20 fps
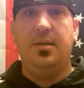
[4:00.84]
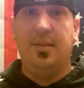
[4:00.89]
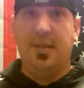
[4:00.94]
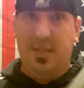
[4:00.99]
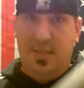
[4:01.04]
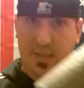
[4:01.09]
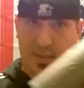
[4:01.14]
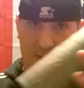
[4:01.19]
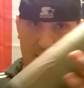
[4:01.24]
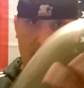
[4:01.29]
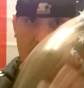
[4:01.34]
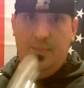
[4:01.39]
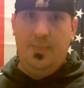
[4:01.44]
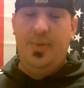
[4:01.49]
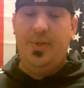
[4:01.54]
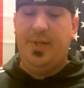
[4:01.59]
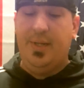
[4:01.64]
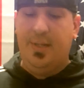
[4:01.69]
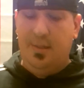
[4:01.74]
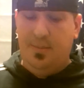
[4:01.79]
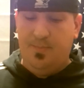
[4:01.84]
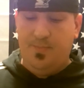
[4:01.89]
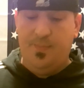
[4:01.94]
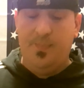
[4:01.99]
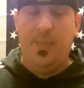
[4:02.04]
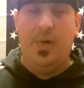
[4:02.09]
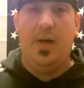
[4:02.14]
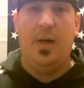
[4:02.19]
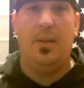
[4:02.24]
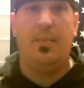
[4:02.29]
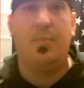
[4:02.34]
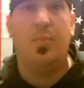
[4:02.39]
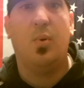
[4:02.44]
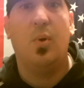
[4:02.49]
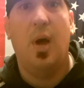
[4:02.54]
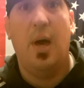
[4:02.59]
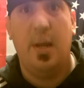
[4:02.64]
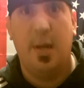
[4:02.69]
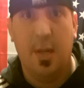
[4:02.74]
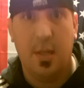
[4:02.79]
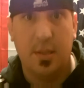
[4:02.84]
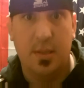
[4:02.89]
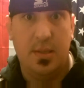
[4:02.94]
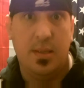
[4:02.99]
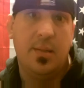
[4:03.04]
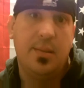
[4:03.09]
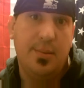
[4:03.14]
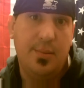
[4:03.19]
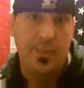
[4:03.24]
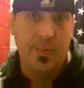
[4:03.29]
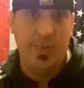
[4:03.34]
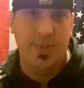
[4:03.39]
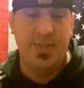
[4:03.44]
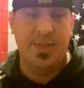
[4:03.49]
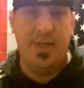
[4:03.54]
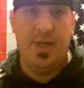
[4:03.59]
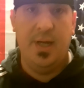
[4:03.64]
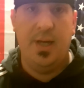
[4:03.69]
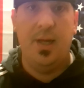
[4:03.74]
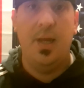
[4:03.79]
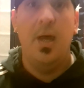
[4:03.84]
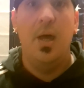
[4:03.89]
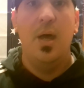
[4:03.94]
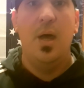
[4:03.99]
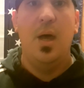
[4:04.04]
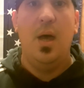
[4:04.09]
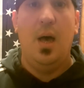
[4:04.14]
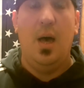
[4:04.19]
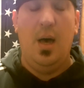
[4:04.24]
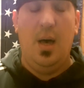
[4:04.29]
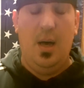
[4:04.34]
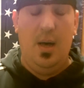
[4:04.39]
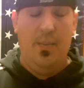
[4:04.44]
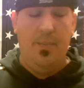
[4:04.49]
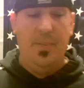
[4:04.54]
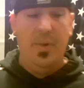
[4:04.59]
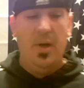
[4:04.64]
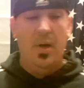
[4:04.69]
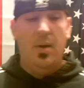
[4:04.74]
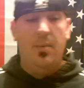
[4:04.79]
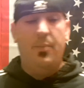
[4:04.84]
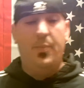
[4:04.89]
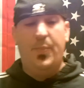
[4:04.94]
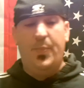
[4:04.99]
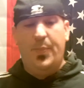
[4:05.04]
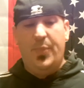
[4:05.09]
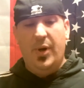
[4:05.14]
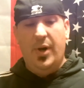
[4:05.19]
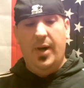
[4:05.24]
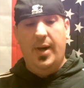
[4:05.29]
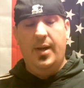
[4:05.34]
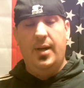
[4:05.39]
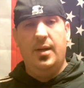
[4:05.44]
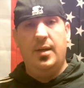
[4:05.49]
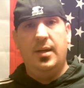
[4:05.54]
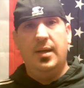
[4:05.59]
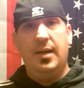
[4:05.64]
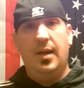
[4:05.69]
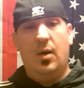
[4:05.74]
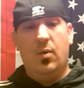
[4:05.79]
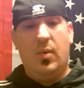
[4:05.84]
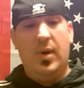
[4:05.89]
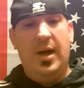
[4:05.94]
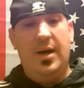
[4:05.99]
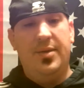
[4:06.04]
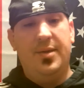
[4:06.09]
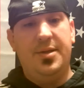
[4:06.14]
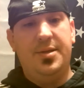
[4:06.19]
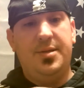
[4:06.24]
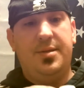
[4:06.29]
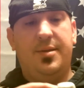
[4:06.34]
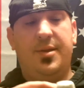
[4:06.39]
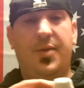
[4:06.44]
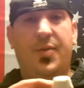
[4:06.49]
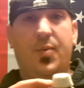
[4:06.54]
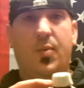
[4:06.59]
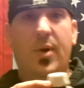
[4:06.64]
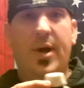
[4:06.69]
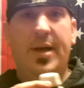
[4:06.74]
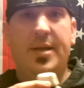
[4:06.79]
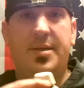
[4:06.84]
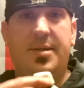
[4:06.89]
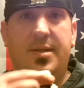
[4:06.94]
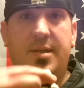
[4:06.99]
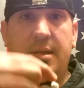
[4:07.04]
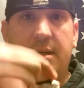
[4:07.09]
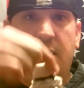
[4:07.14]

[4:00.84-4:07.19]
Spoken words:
this is the completed product, we'll say, but around the threads